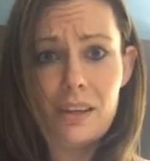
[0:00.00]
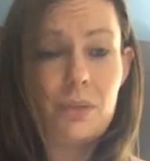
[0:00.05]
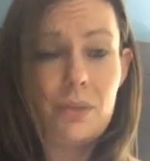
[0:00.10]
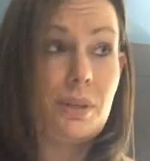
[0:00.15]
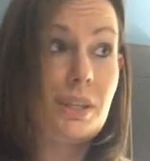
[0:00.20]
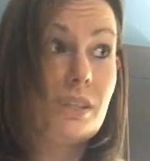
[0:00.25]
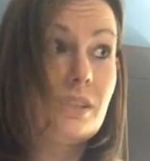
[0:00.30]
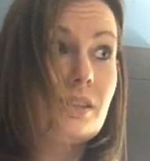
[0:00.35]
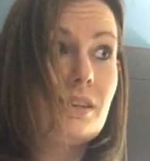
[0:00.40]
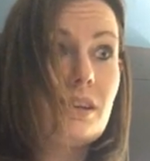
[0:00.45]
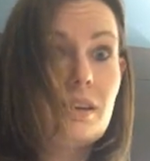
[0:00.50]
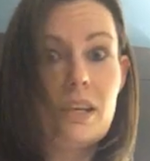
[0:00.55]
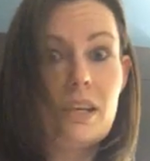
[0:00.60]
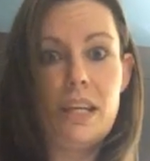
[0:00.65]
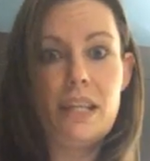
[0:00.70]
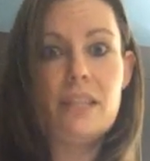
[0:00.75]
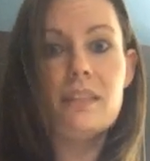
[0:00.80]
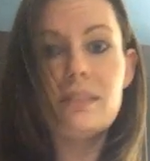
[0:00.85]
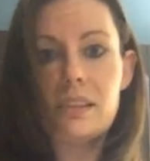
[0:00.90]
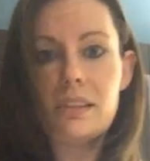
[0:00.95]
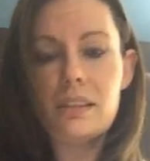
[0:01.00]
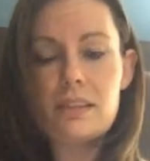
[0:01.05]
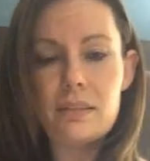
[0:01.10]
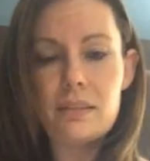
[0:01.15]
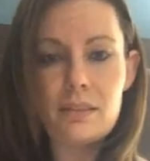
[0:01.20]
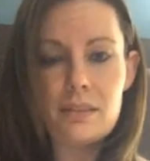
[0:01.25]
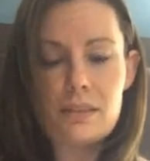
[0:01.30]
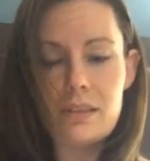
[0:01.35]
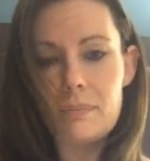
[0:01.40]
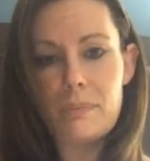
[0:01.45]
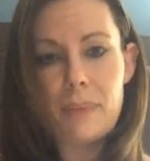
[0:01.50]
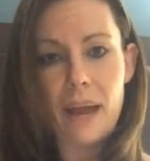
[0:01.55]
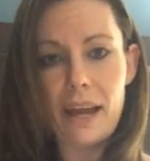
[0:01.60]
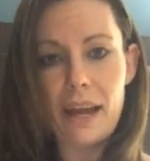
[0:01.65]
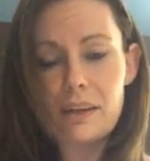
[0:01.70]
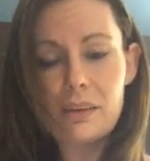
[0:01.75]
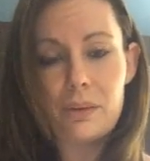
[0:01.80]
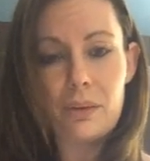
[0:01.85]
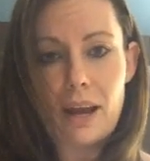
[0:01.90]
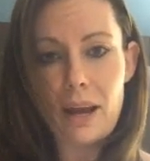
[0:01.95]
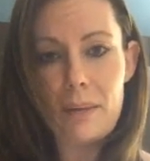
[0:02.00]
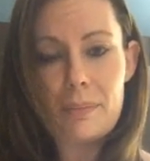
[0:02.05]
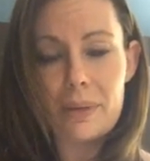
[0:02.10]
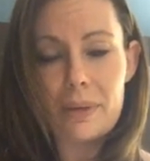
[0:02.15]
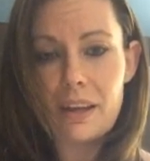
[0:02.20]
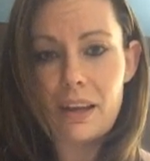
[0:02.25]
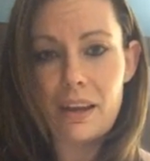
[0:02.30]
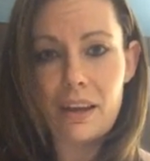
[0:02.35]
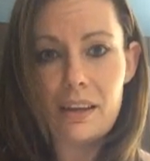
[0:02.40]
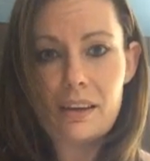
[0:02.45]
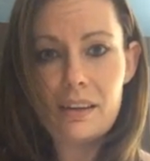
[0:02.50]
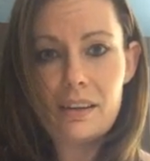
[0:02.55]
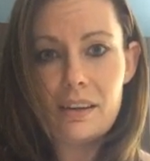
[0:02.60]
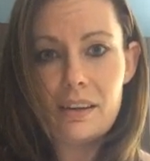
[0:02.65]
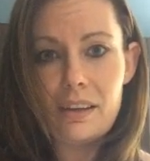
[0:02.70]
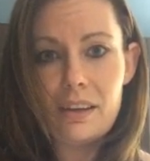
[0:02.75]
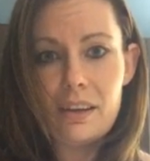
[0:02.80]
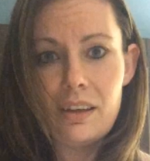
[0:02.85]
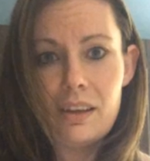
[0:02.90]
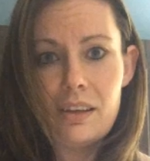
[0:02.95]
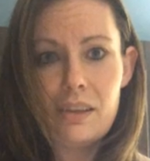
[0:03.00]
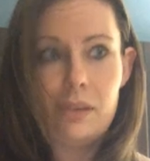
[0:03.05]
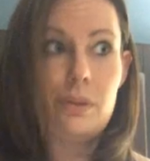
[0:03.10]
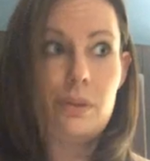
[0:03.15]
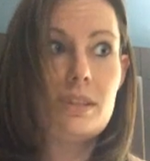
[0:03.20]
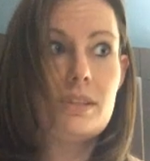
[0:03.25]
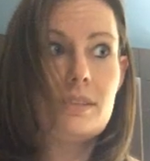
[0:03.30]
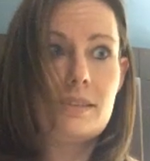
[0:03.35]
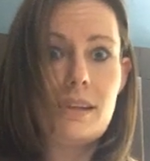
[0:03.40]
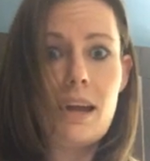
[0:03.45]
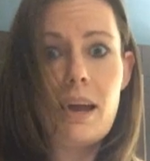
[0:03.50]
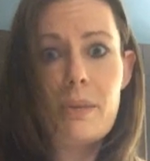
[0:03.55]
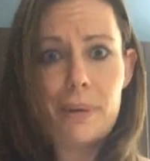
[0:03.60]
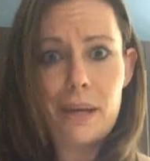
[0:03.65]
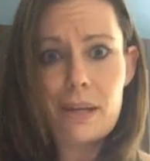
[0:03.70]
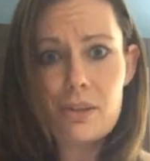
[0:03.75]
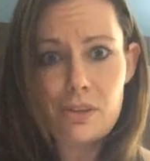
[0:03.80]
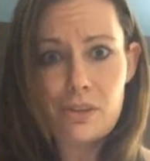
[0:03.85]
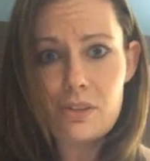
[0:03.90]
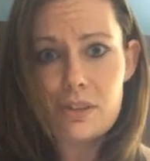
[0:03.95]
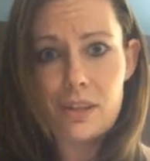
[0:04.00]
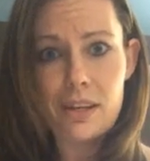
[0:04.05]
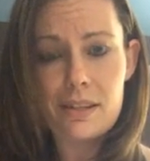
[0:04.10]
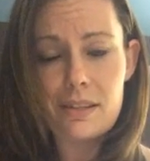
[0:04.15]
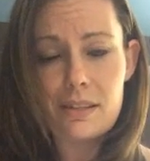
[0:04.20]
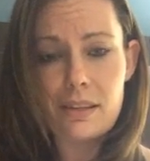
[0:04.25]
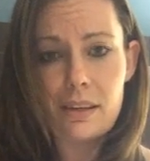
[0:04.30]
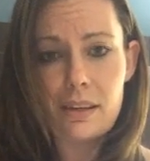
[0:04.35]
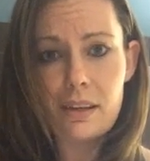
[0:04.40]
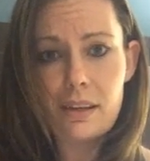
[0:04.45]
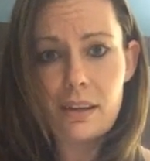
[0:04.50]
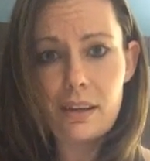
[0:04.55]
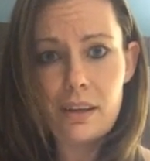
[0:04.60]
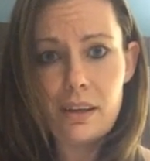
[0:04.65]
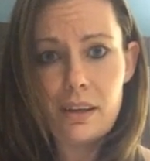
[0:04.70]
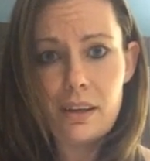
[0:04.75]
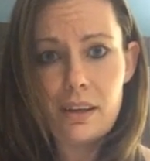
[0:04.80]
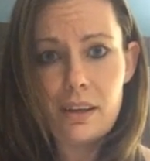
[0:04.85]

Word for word: You don't get to start eating the bad crap again. You don't get to stop exercising.